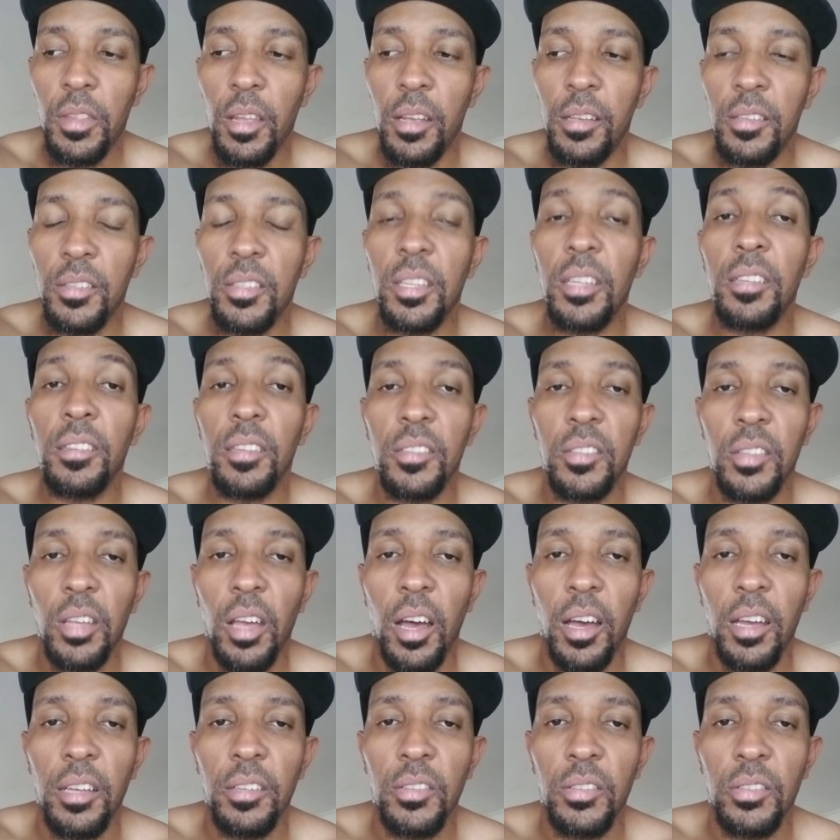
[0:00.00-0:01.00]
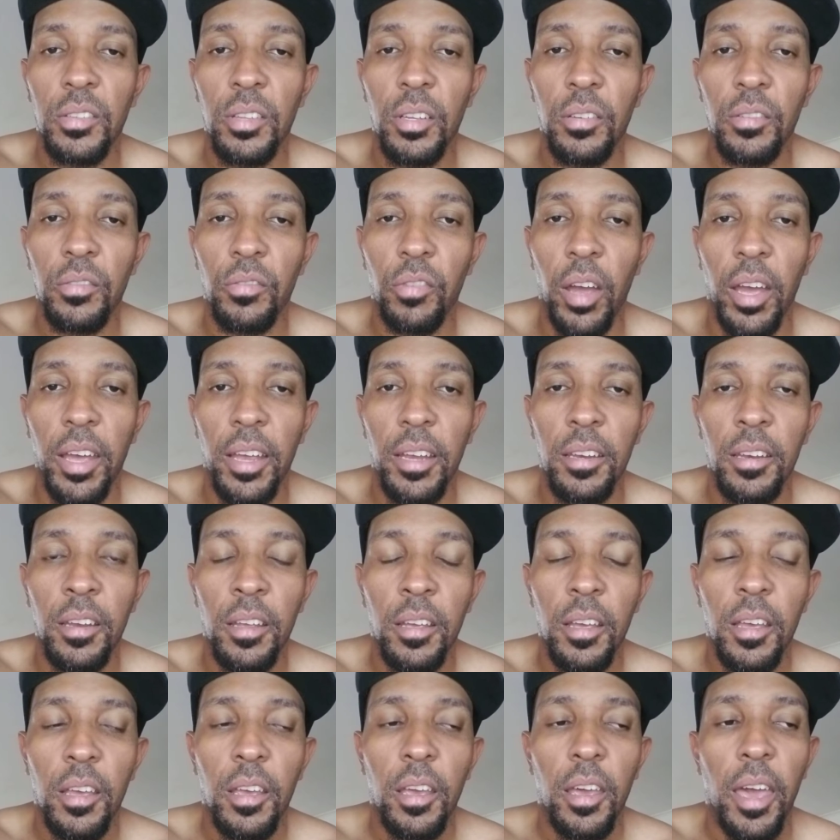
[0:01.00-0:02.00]
synthesized, right?
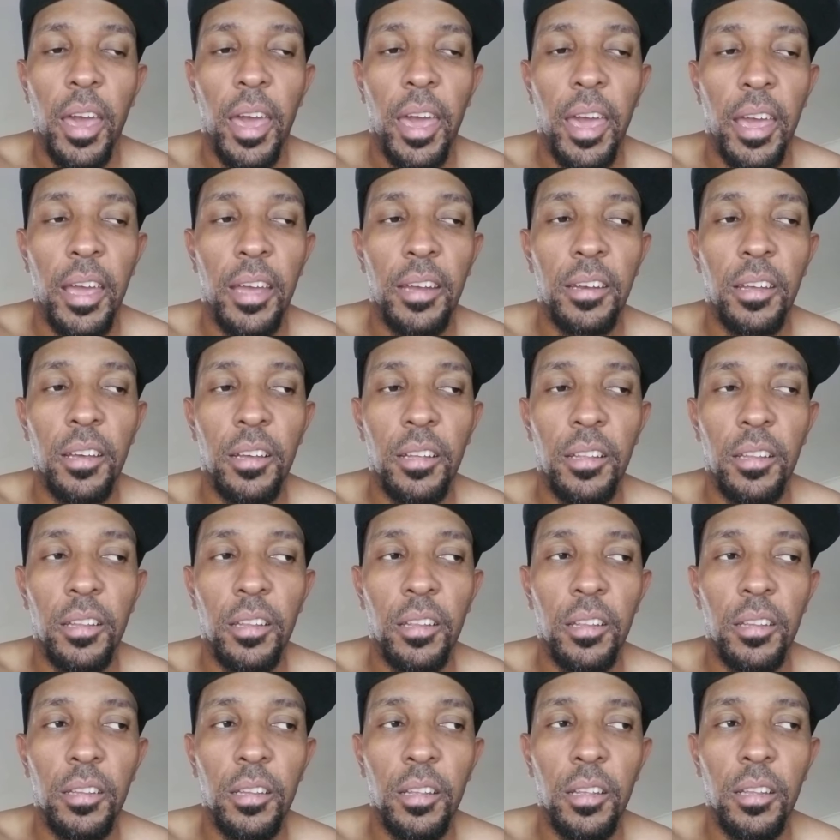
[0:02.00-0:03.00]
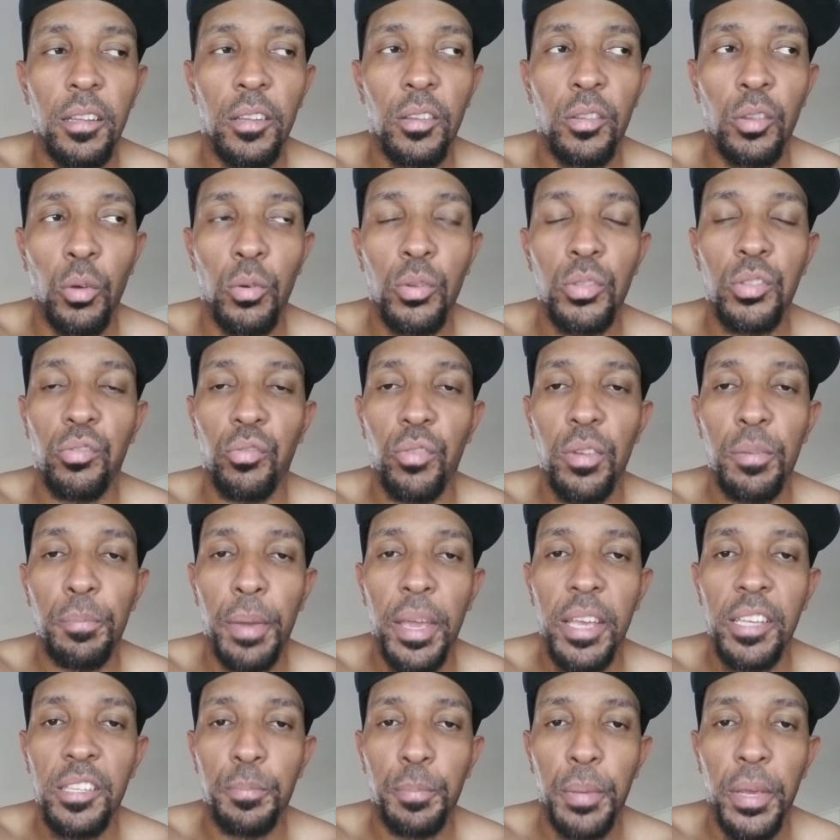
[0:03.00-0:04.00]
And those three
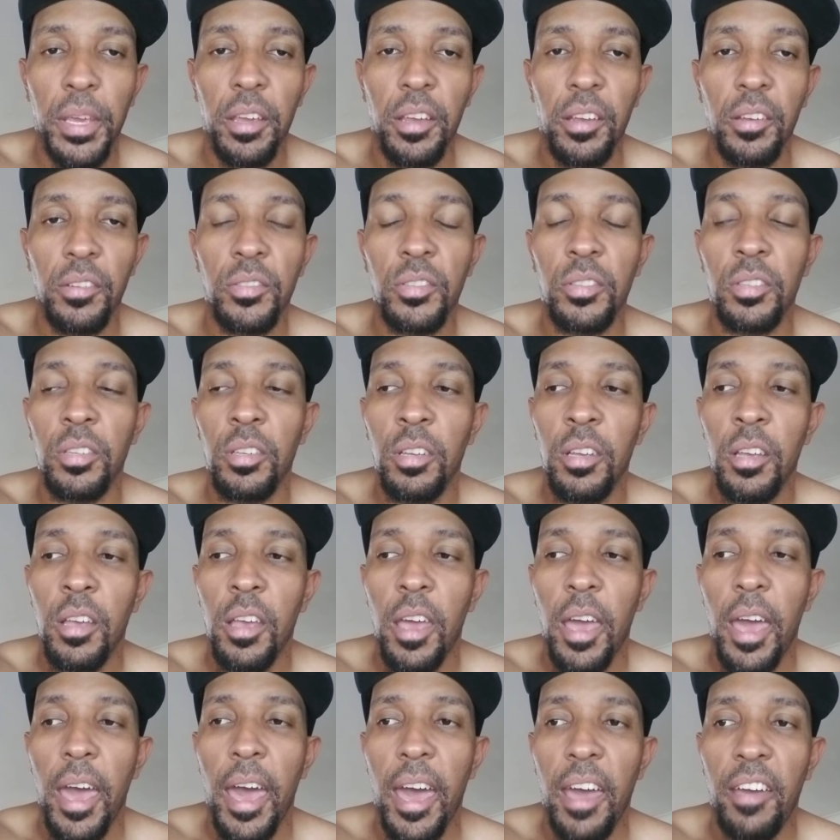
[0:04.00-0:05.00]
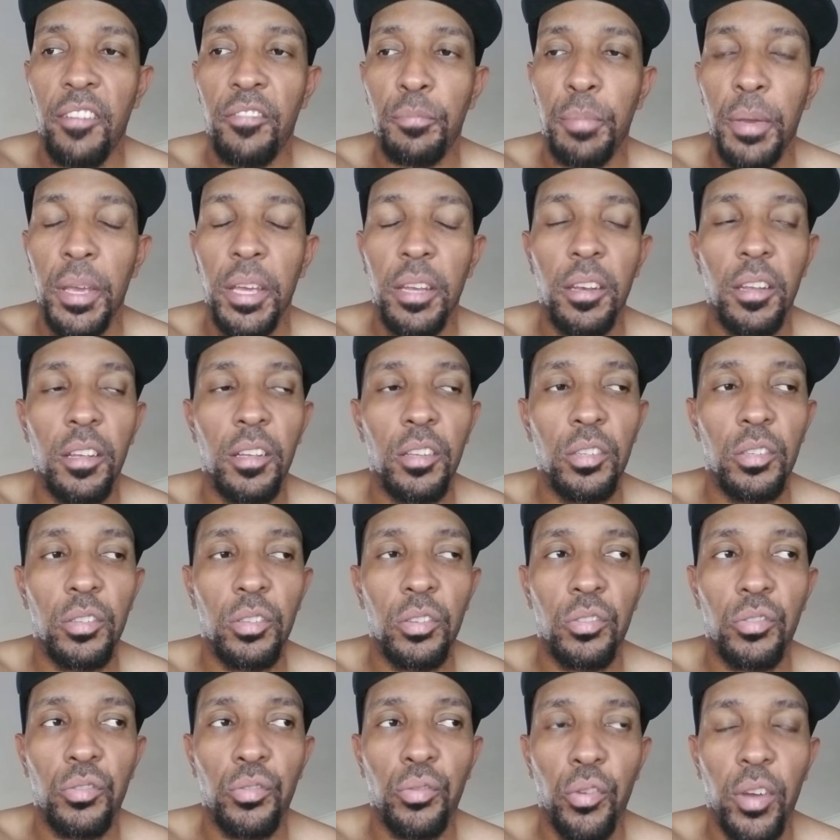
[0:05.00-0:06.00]
base pairs have been
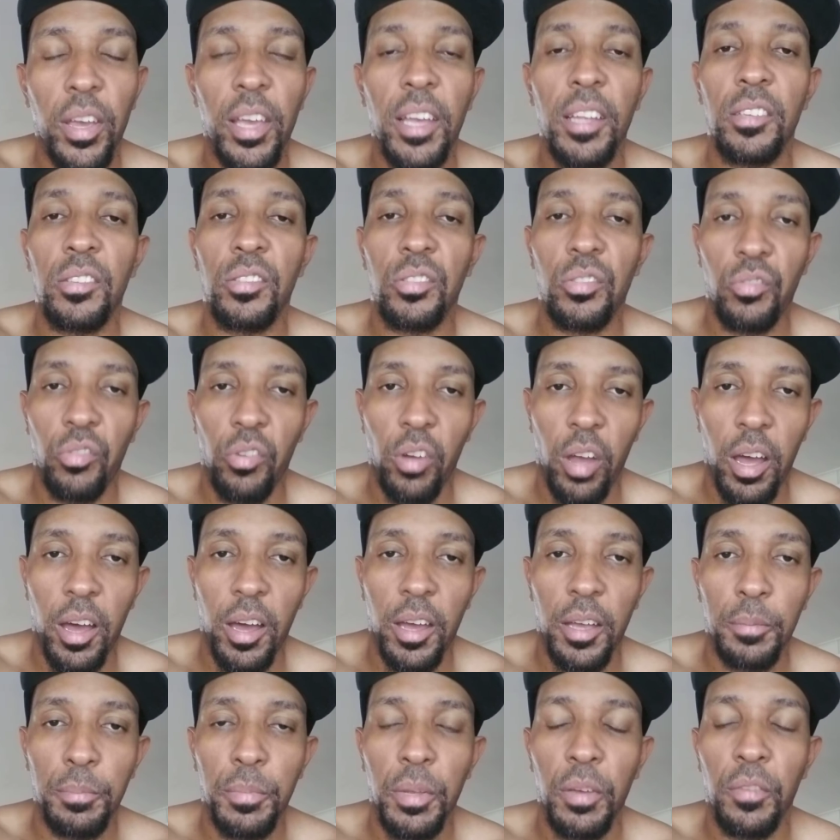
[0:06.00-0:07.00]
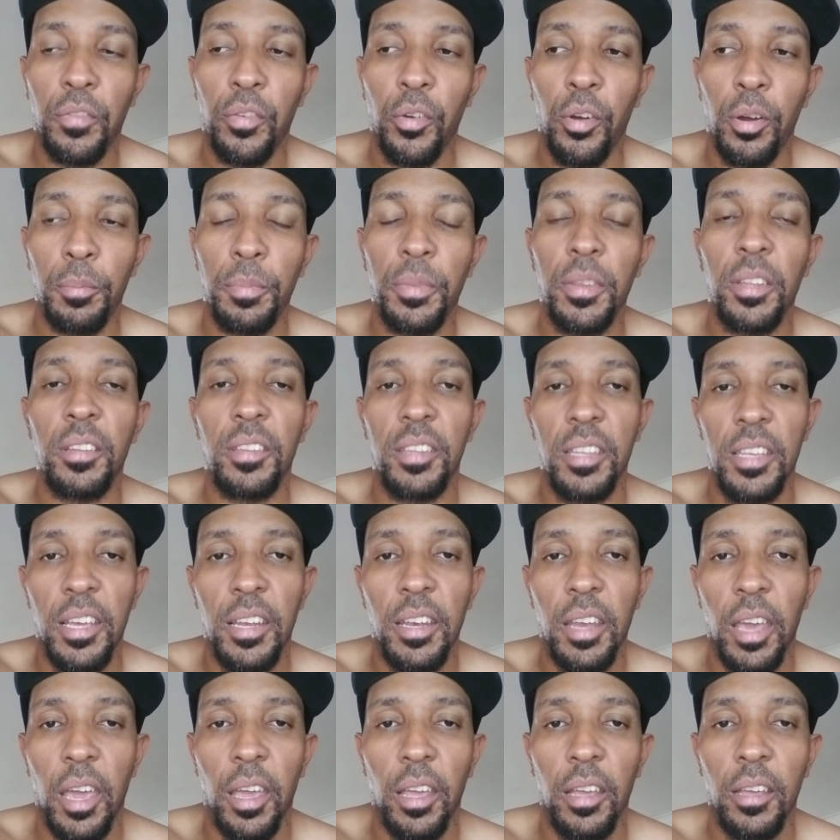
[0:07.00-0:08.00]
transcribed from the
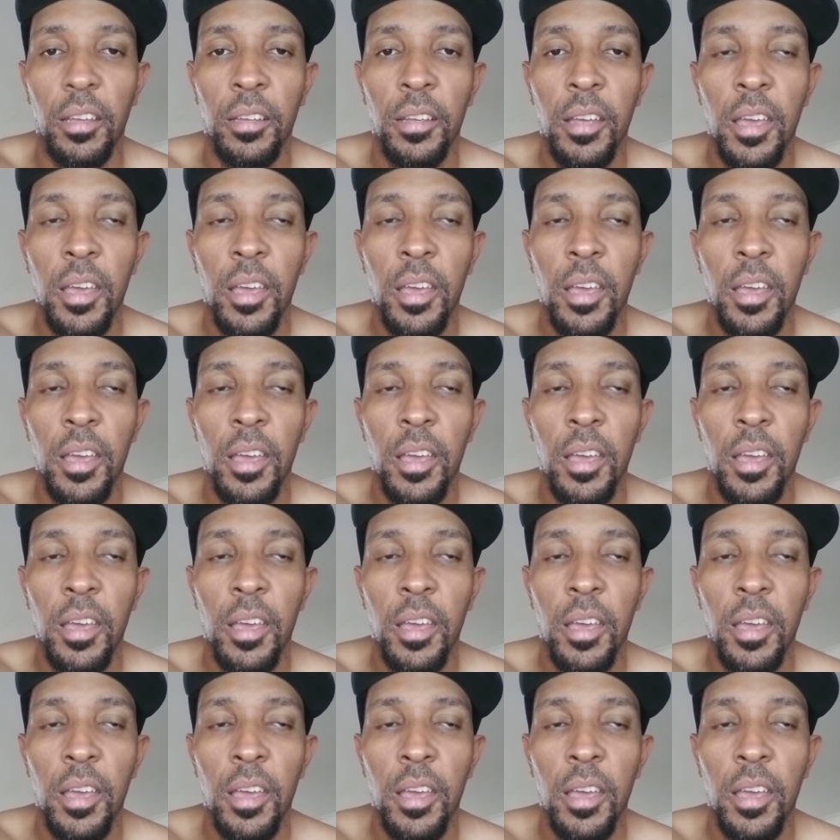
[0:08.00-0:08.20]
DNA.